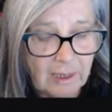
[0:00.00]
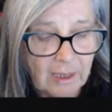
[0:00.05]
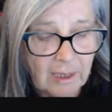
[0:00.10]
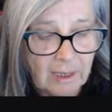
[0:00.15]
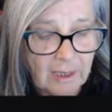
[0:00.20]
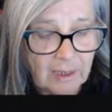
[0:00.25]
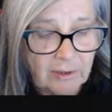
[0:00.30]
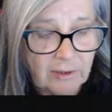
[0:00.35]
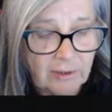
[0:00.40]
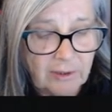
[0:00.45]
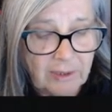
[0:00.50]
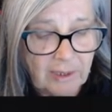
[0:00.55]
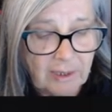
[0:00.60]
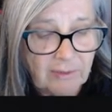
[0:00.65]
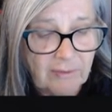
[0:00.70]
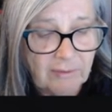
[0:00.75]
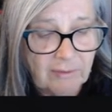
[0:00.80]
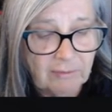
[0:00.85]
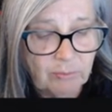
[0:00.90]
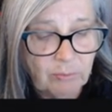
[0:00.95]
you get
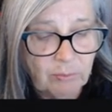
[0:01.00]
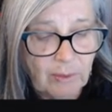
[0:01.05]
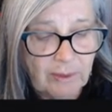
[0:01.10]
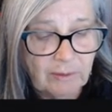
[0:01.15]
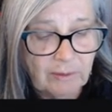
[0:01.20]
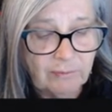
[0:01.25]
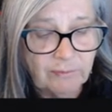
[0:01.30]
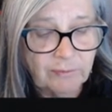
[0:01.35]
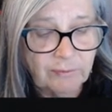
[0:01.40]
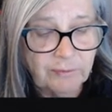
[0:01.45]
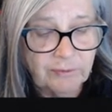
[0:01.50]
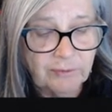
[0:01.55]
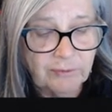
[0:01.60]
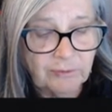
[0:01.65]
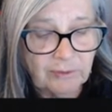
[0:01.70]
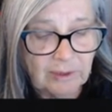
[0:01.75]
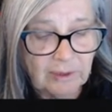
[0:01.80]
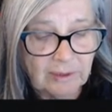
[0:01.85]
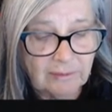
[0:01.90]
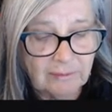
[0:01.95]
this wonderful
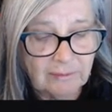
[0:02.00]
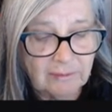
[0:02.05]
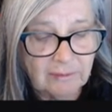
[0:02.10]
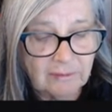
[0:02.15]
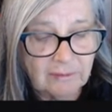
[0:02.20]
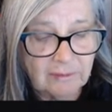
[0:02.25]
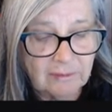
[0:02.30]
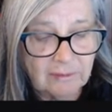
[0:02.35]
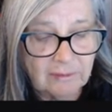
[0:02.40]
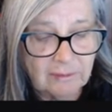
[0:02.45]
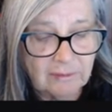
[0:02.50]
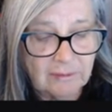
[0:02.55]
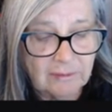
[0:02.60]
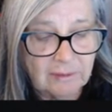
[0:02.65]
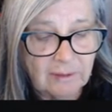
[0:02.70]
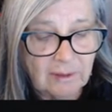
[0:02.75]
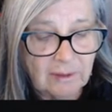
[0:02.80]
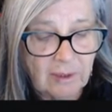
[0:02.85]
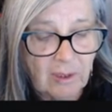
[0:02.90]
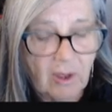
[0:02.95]
sense
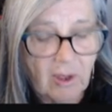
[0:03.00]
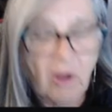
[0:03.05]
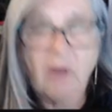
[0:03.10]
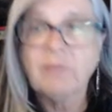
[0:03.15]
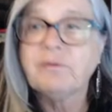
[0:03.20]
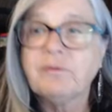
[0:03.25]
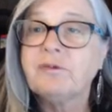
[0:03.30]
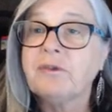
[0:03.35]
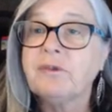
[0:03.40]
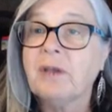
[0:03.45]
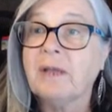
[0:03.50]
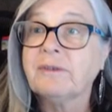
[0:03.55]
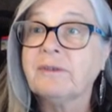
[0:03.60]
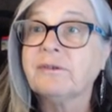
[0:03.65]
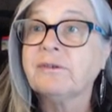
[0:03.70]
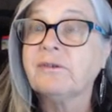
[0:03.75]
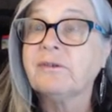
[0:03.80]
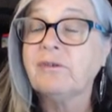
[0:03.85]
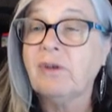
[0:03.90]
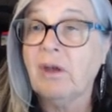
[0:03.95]
of just
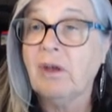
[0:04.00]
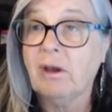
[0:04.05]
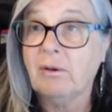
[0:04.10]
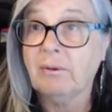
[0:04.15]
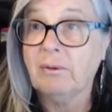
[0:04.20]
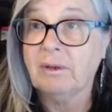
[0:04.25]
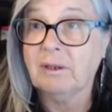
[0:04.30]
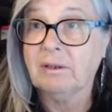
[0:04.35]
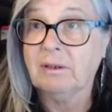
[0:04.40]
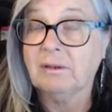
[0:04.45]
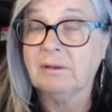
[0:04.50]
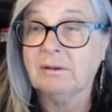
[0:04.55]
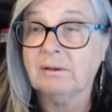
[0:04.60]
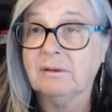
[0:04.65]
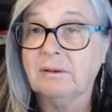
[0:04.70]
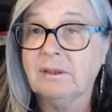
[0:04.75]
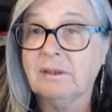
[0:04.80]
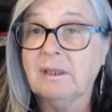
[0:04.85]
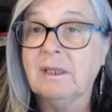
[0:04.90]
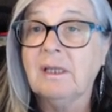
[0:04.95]
knowing.
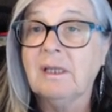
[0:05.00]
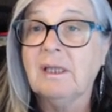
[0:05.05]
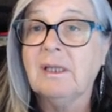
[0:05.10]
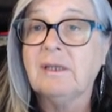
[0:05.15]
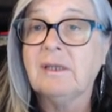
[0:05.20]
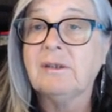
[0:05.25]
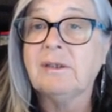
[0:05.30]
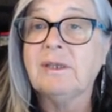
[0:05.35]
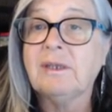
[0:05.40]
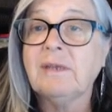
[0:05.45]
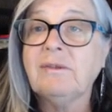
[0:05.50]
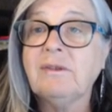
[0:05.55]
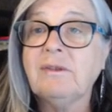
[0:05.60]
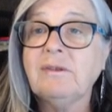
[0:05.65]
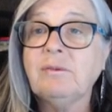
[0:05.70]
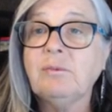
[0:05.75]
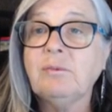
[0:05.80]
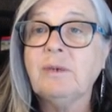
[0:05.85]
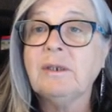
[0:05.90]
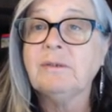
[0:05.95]
You get this
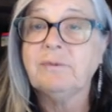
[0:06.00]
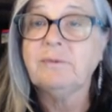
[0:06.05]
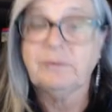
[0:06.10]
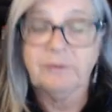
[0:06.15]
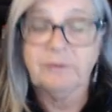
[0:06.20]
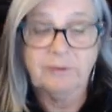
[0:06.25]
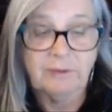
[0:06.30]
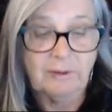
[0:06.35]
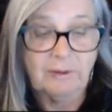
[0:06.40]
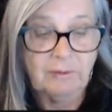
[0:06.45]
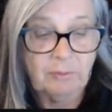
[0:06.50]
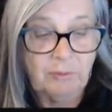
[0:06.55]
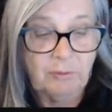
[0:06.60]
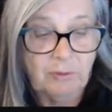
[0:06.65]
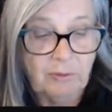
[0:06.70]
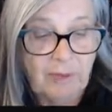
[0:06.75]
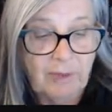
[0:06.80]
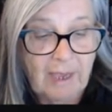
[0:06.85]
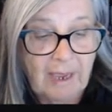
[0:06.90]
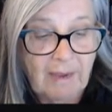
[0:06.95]
wonderful sense when you
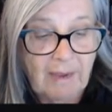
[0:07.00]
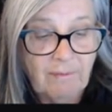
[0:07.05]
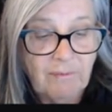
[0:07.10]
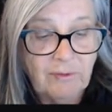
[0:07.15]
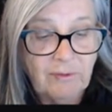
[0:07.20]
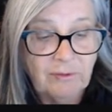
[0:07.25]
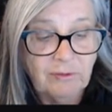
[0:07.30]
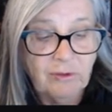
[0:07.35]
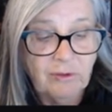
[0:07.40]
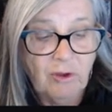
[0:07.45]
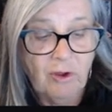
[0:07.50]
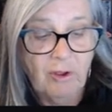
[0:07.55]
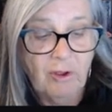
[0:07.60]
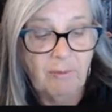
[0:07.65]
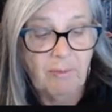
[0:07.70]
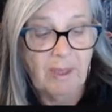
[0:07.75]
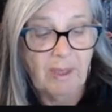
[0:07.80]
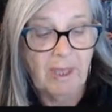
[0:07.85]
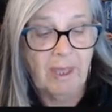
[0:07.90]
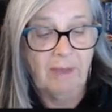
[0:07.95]
have this time
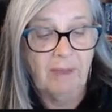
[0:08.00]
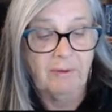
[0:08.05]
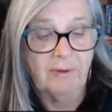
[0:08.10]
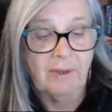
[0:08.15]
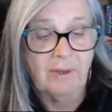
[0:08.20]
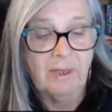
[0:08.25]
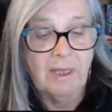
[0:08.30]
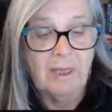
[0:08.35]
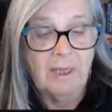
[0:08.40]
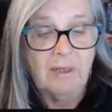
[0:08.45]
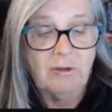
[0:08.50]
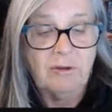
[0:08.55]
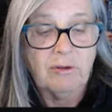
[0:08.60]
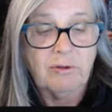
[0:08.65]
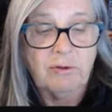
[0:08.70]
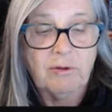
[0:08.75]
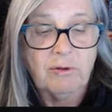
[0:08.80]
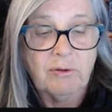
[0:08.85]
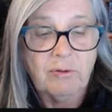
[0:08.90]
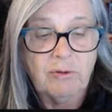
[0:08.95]
out.
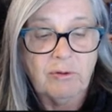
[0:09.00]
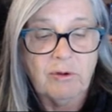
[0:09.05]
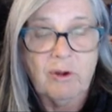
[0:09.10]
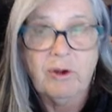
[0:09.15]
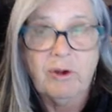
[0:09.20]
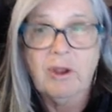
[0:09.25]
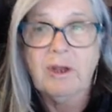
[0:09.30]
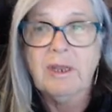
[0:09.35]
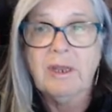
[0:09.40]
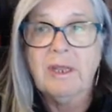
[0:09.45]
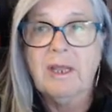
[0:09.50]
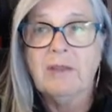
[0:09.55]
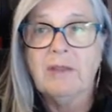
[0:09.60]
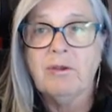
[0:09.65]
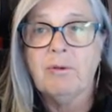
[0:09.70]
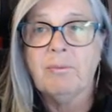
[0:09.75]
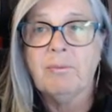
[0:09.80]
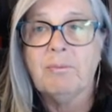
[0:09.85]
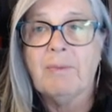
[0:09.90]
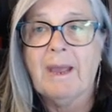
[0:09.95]
You not only are your
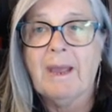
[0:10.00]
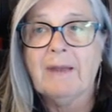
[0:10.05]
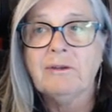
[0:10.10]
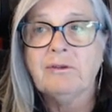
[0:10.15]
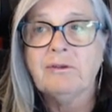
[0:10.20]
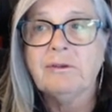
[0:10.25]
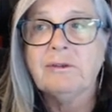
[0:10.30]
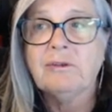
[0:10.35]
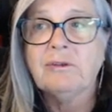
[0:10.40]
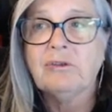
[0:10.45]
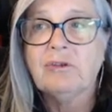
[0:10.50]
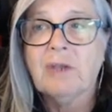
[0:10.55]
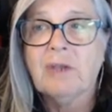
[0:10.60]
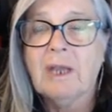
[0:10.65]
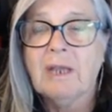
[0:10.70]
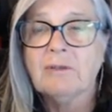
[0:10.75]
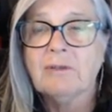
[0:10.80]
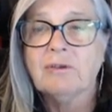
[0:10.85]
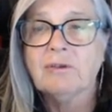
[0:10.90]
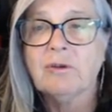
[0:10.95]
batteries charged,
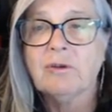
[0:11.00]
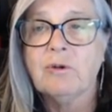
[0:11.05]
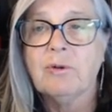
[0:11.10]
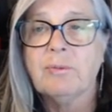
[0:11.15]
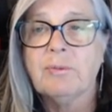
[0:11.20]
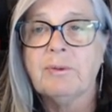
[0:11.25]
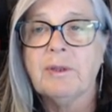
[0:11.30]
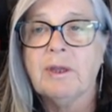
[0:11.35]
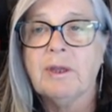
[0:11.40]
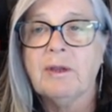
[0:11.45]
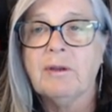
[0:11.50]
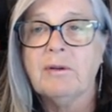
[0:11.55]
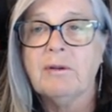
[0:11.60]
Scorpio,